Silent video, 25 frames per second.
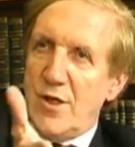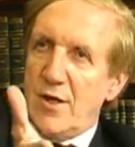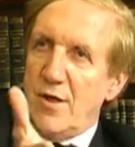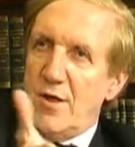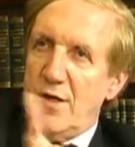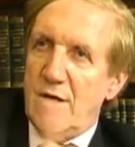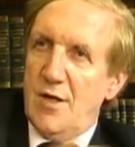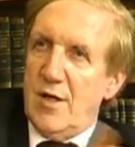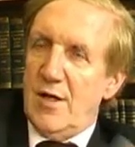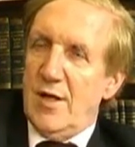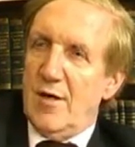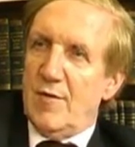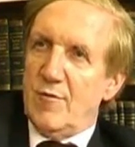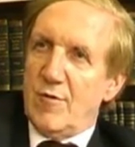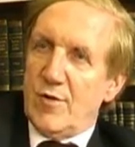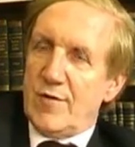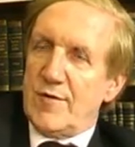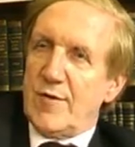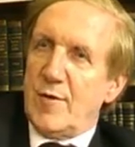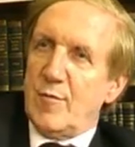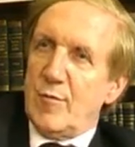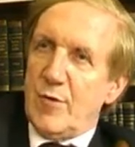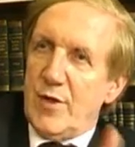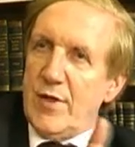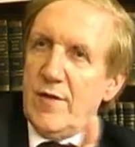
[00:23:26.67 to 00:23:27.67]
And for
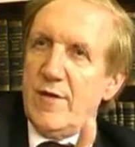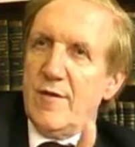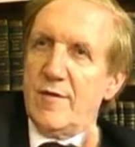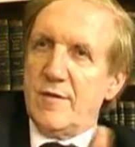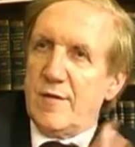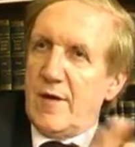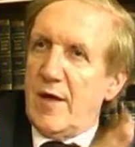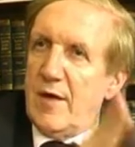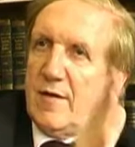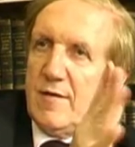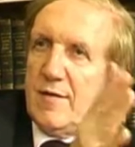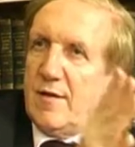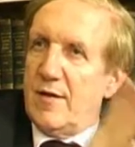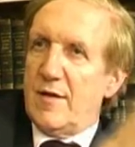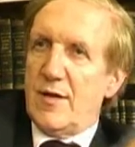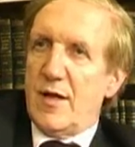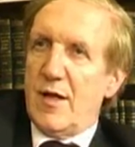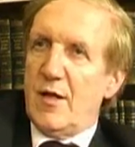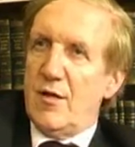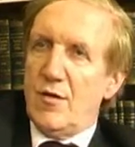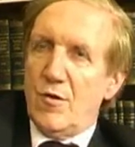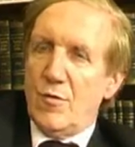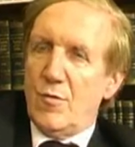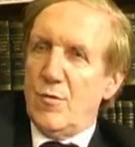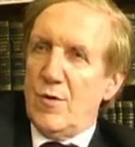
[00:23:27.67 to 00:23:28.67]
example, in this case, it
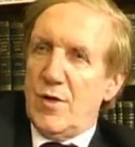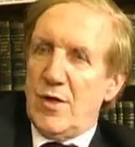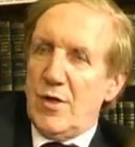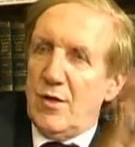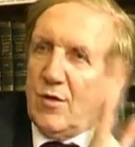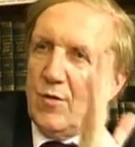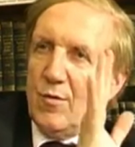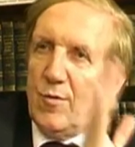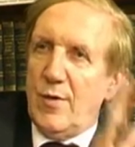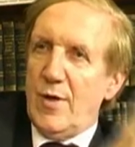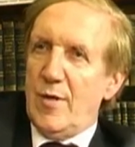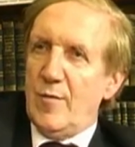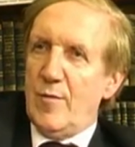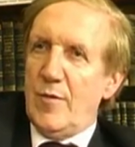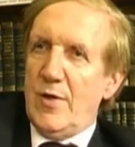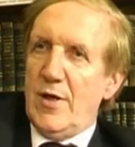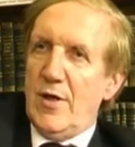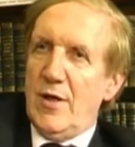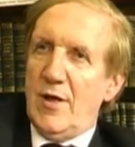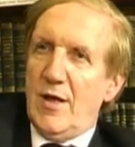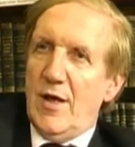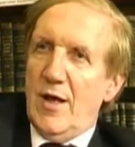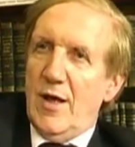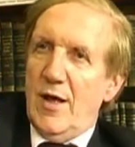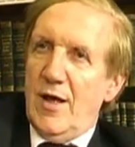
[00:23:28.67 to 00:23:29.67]
can in no way
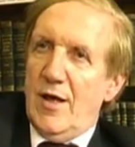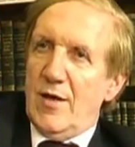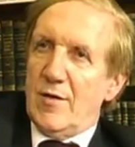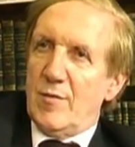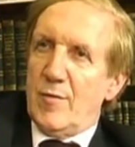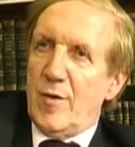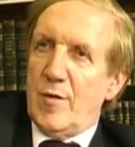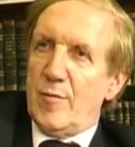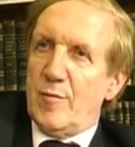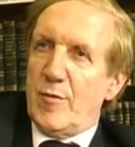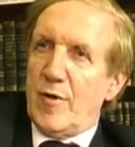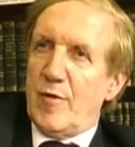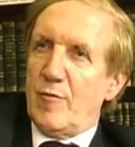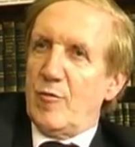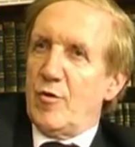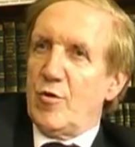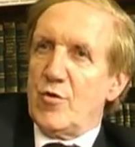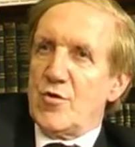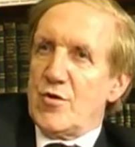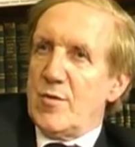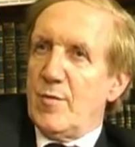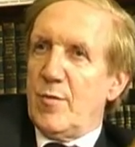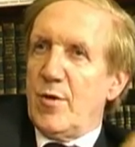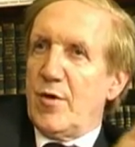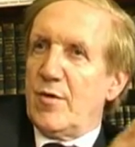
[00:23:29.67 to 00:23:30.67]
be explained by
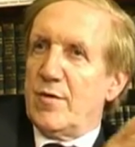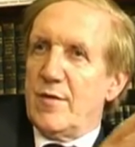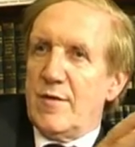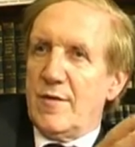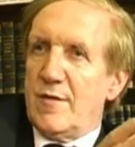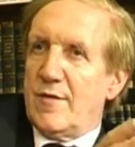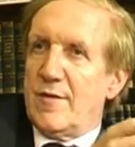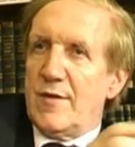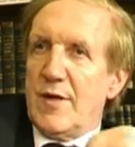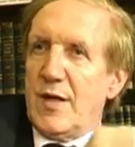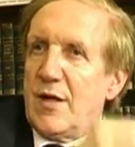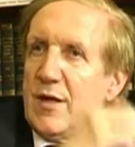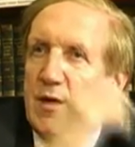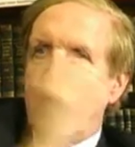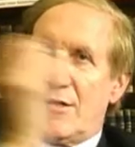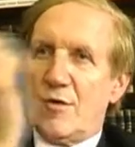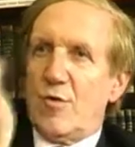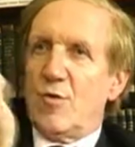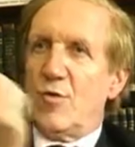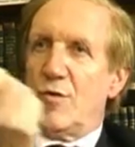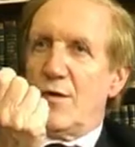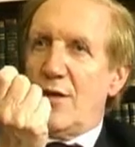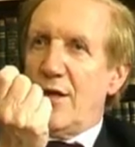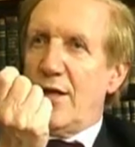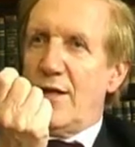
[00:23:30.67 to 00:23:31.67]
evolution because it's like a
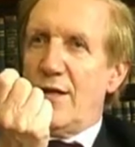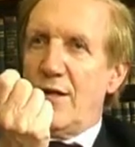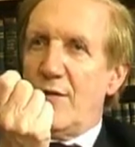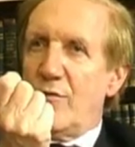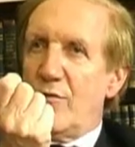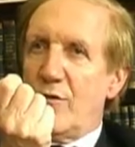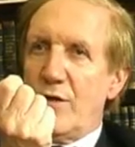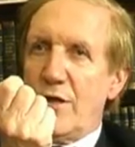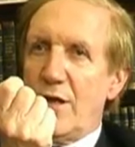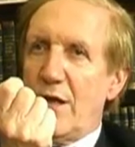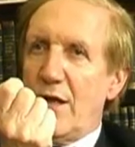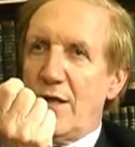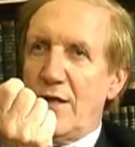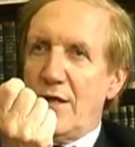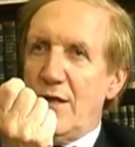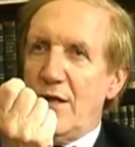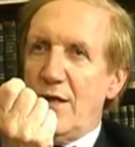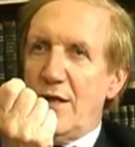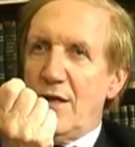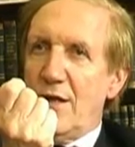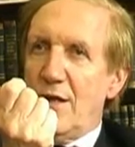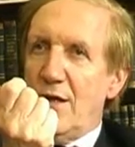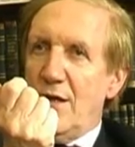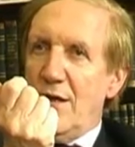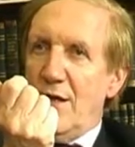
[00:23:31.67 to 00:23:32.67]
totally different
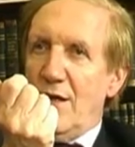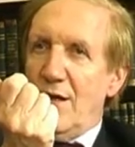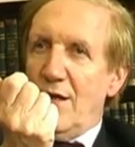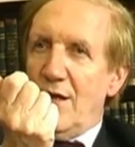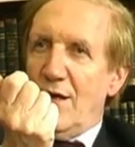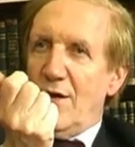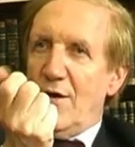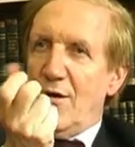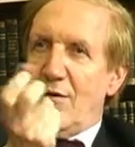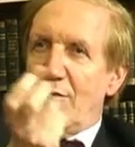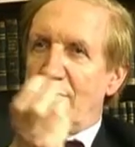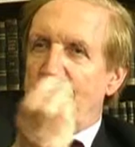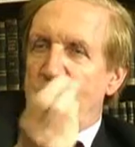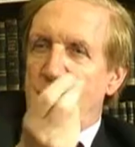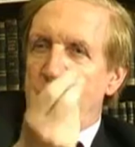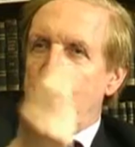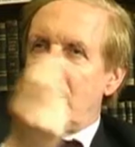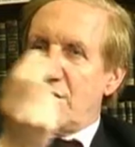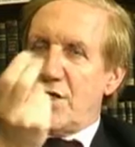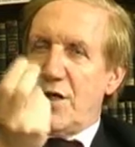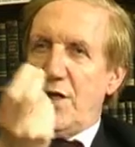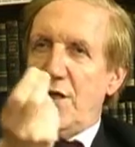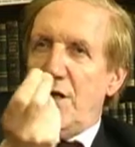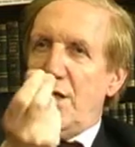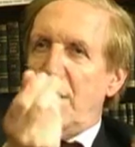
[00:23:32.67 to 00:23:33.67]
idea of an
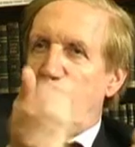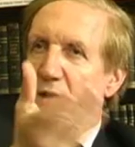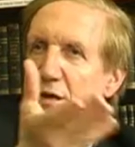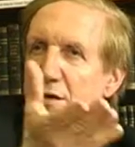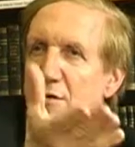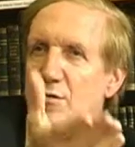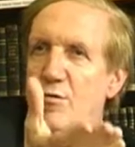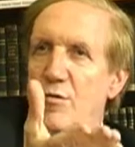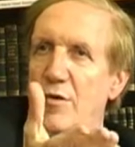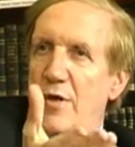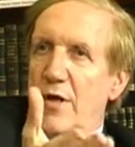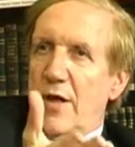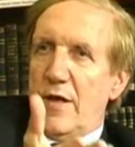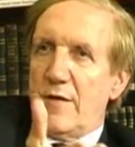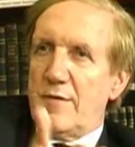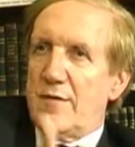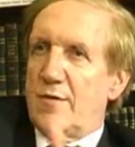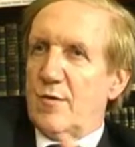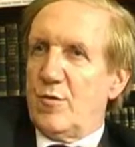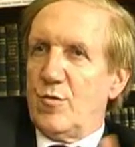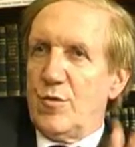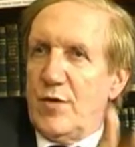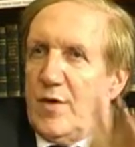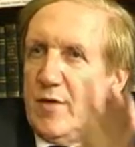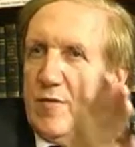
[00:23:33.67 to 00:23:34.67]
engineer who has
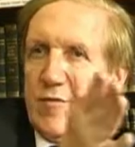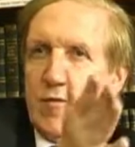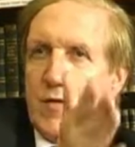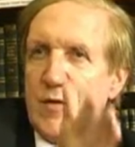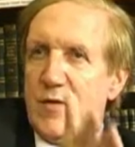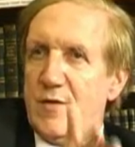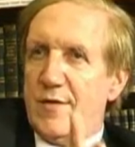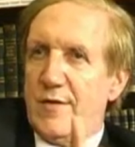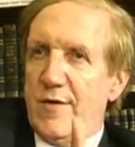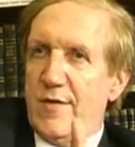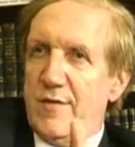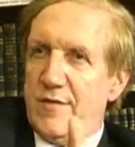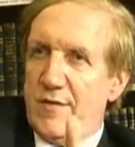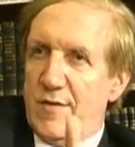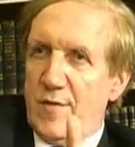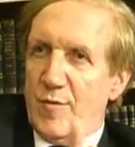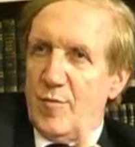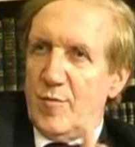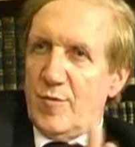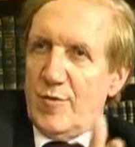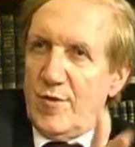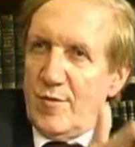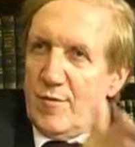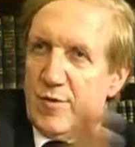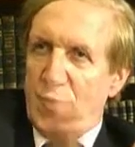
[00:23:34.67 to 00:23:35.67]
two different
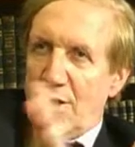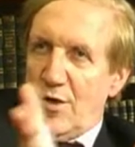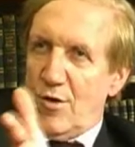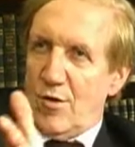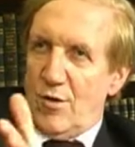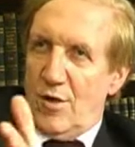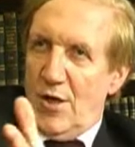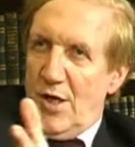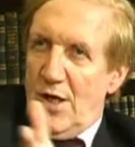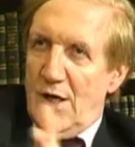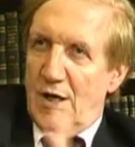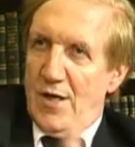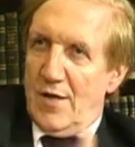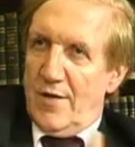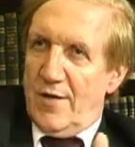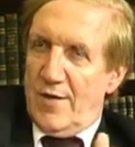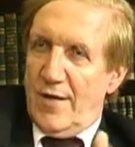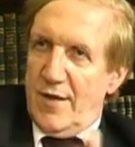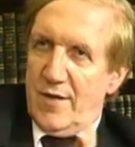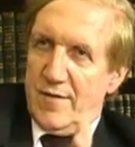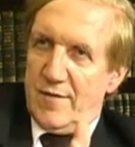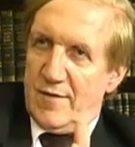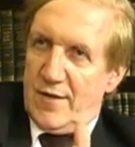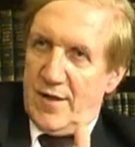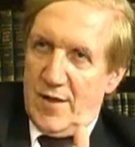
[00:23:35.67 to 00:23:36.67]
systems of how
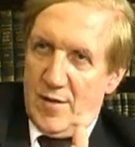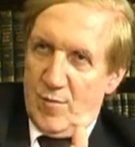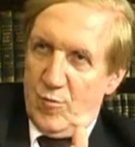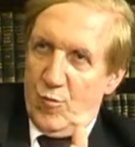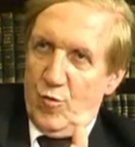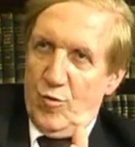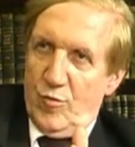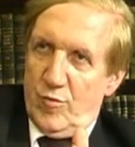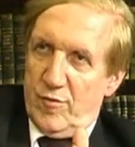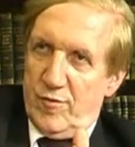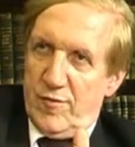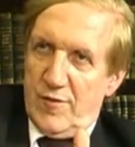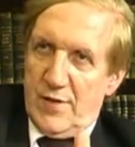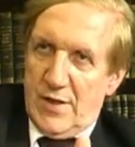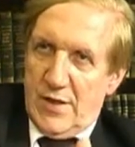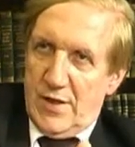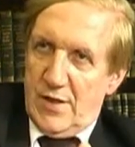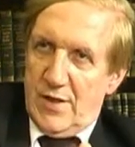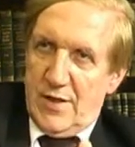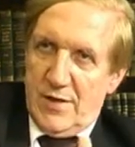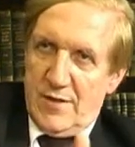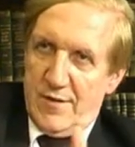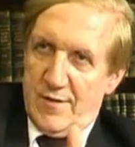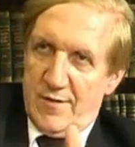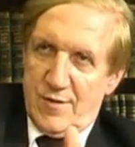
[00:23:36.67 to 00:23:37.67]
things can move.
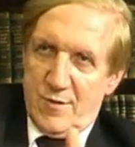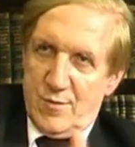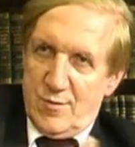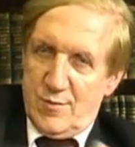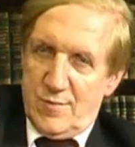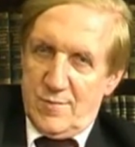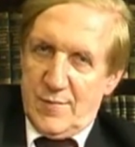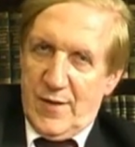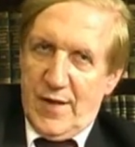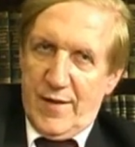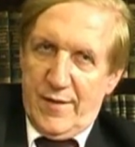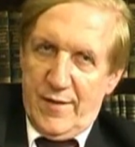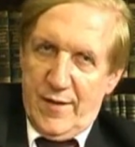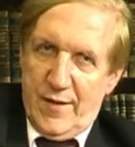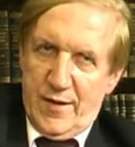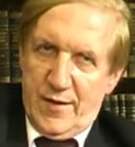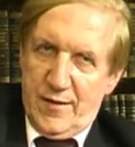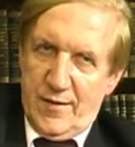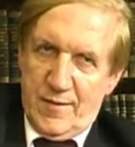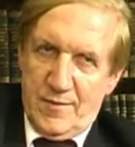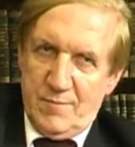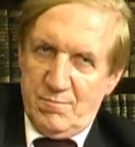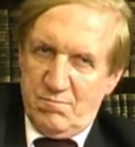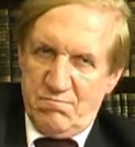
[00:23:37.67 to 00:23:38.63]
And so I think